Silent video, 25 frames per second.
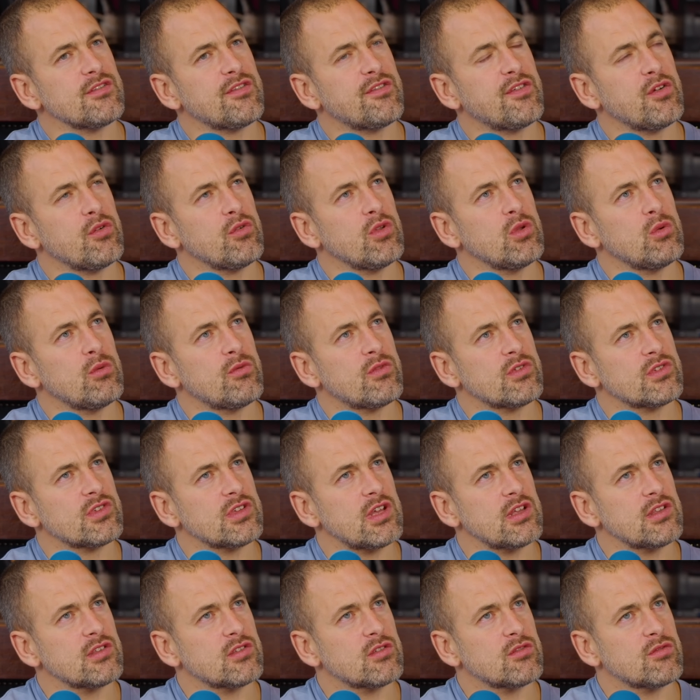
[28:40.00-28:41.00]
fill you with a
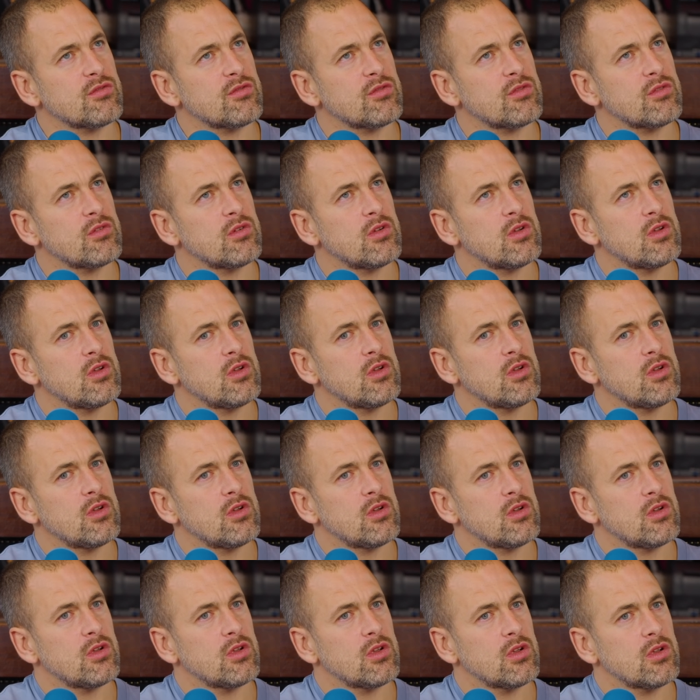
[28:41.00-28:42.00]
sense of
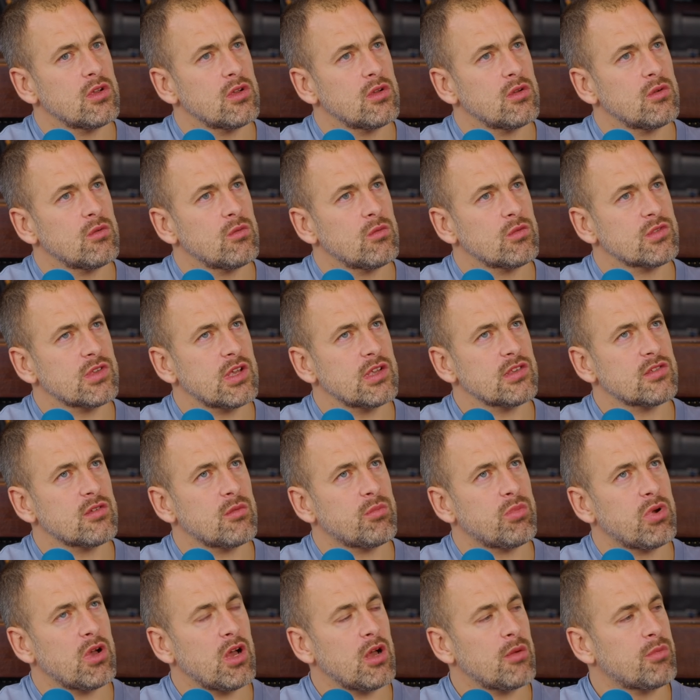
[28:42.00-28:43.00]
sense of
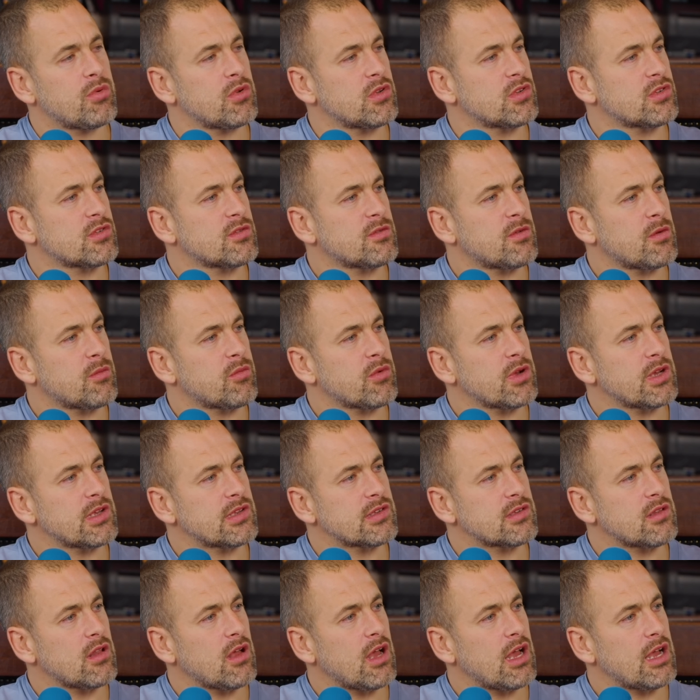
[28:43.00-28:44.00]
purpose,
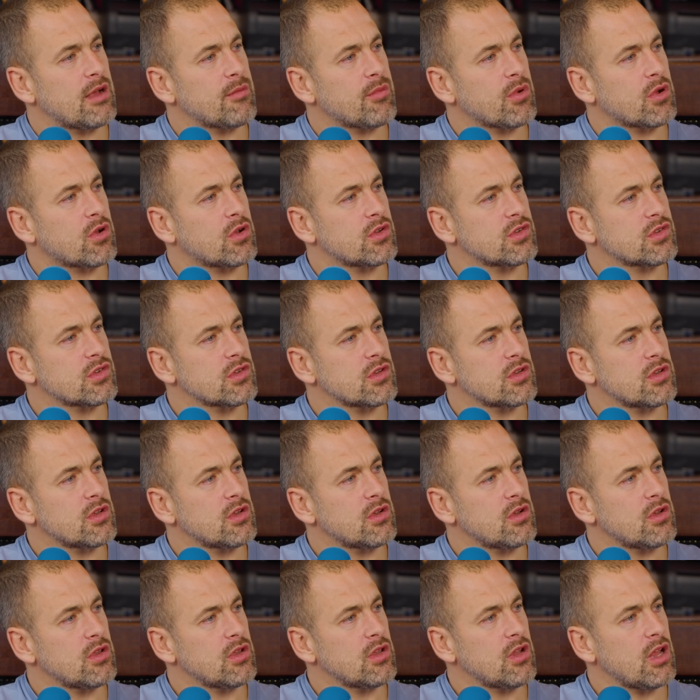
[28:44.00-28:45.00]
Fabrice? Like because, mm.
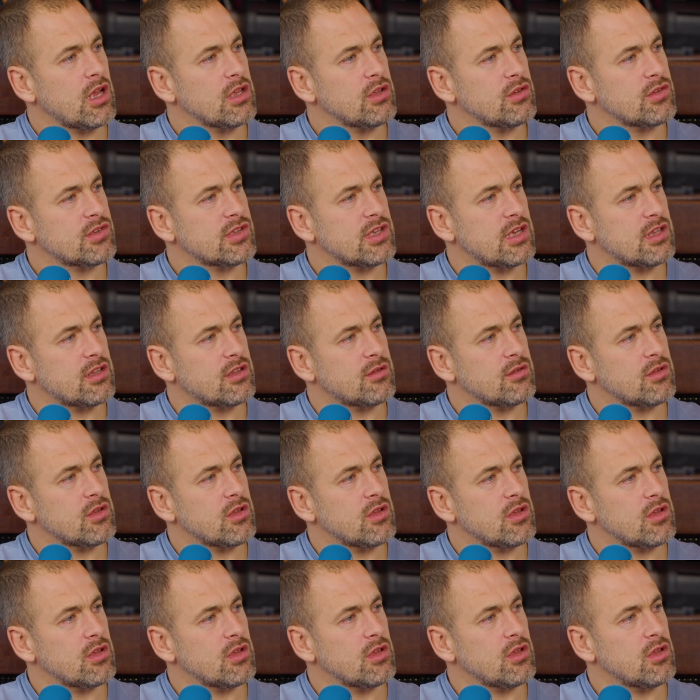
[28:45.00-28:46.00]
you, like you said,
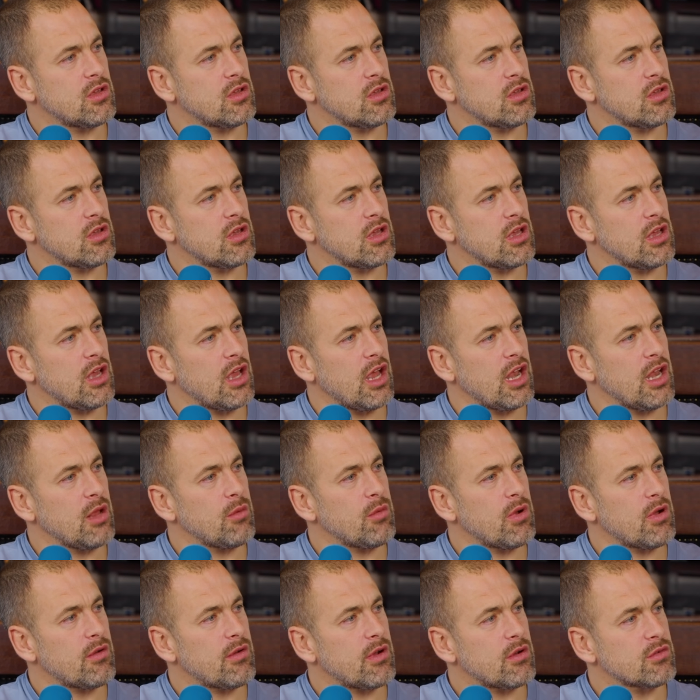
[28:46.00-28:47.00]
you,
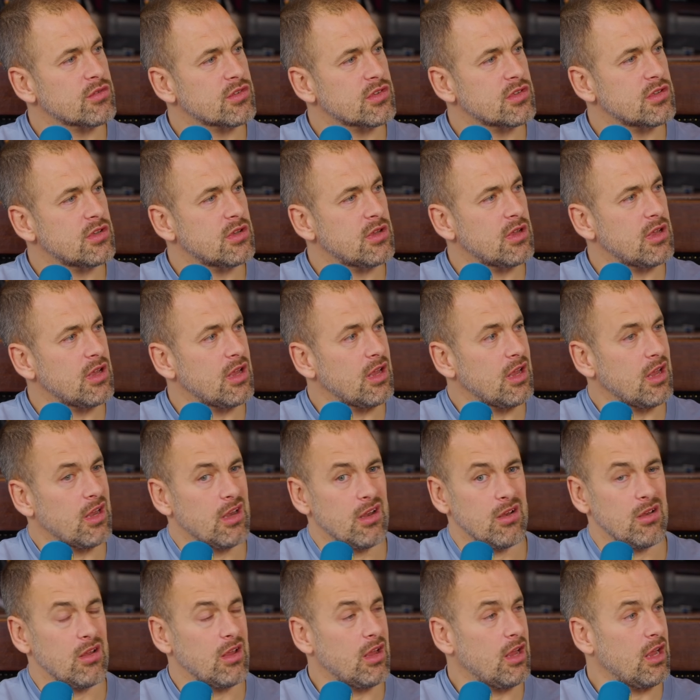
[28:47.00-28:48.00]
anywhere else
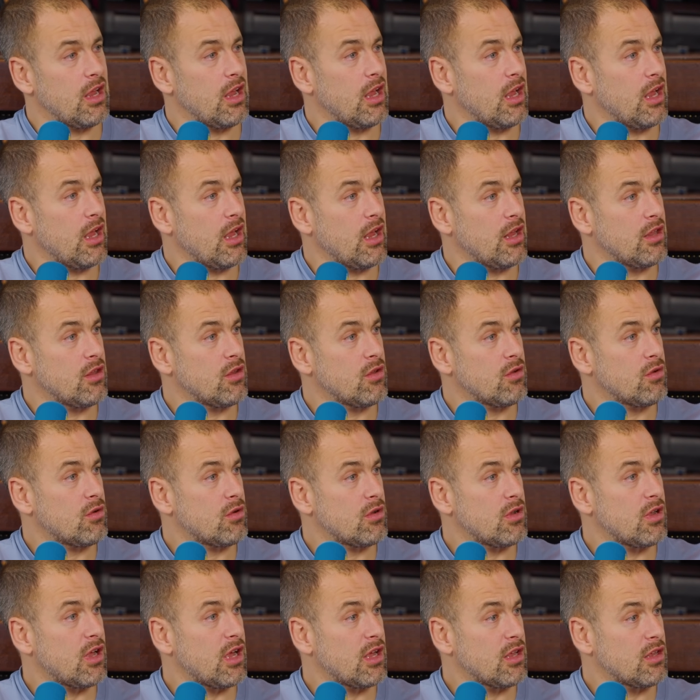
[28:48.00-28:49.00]
in in yeah. your
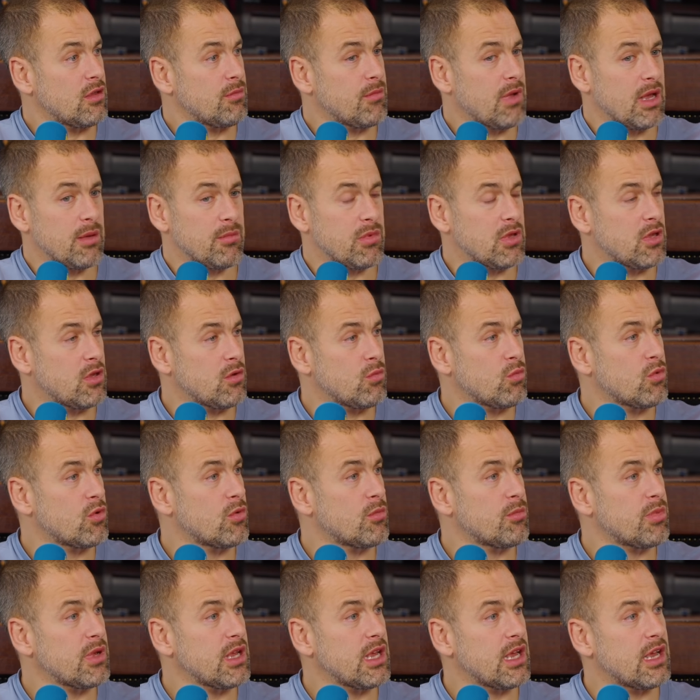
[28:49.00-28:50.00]
life, you maybe you
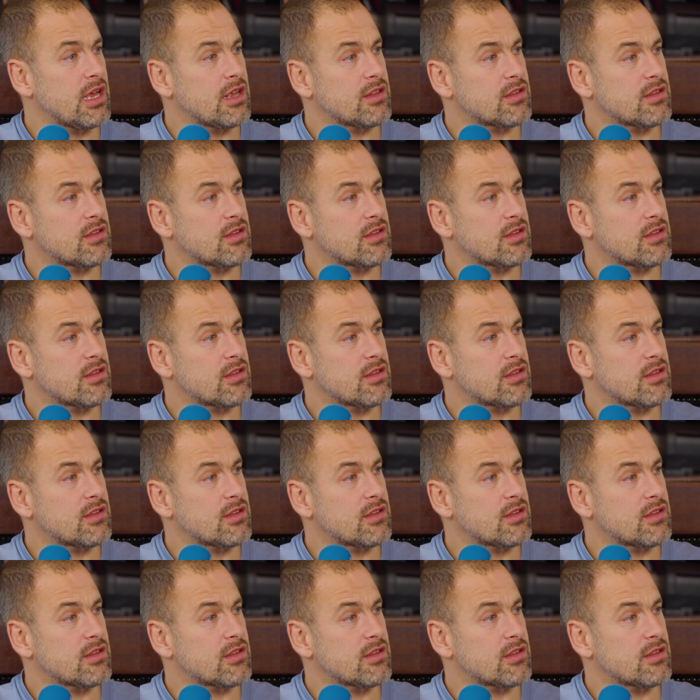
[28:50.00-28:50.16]
wouldn't be here.